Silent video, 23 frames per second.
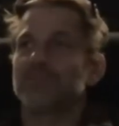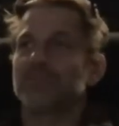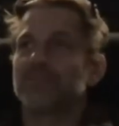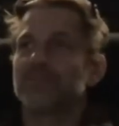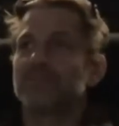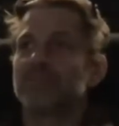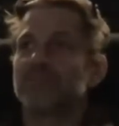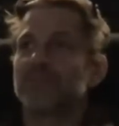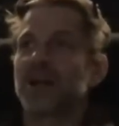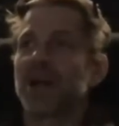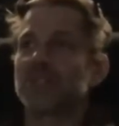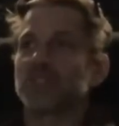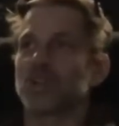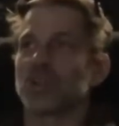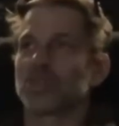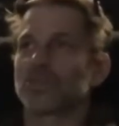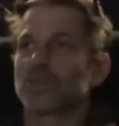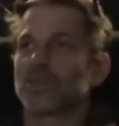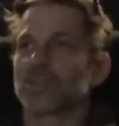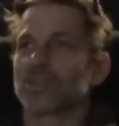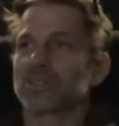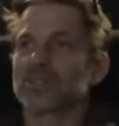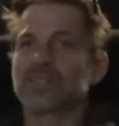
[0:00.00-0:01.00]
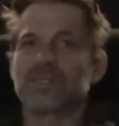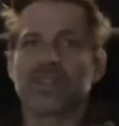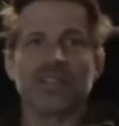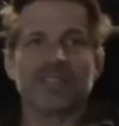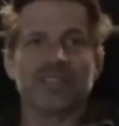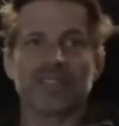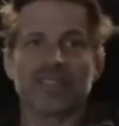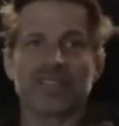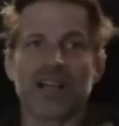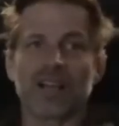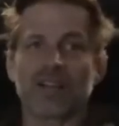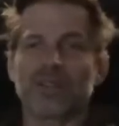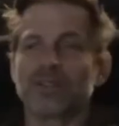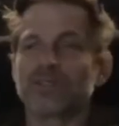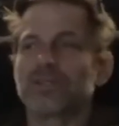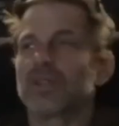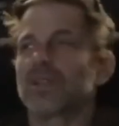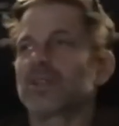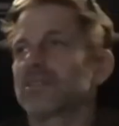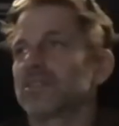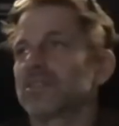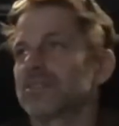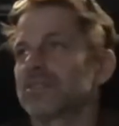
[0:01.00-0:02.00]
hot dog truck. Did I say taco
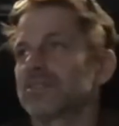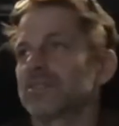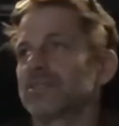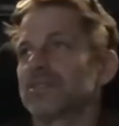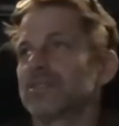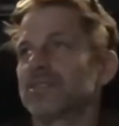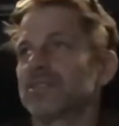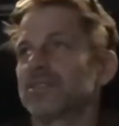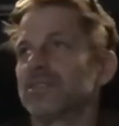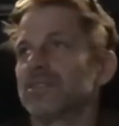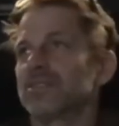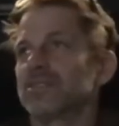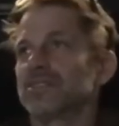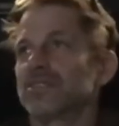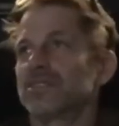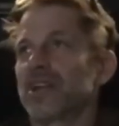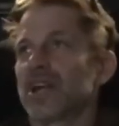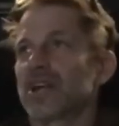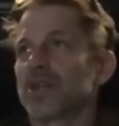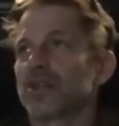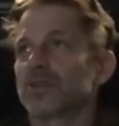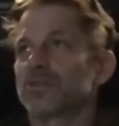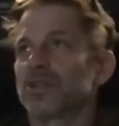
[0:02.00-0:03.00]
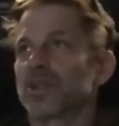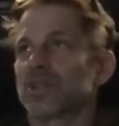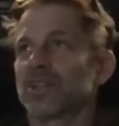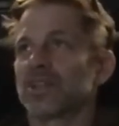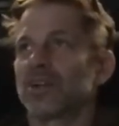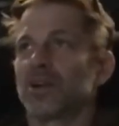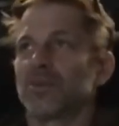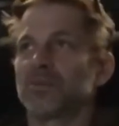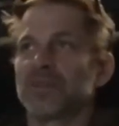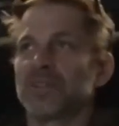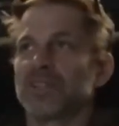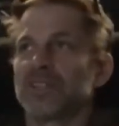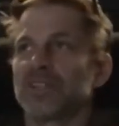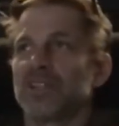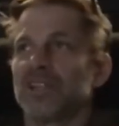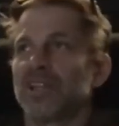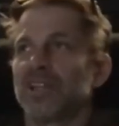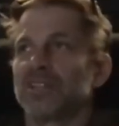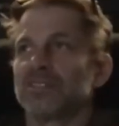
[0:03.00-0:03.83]
truck? There's a taco truck in Army of the Dead.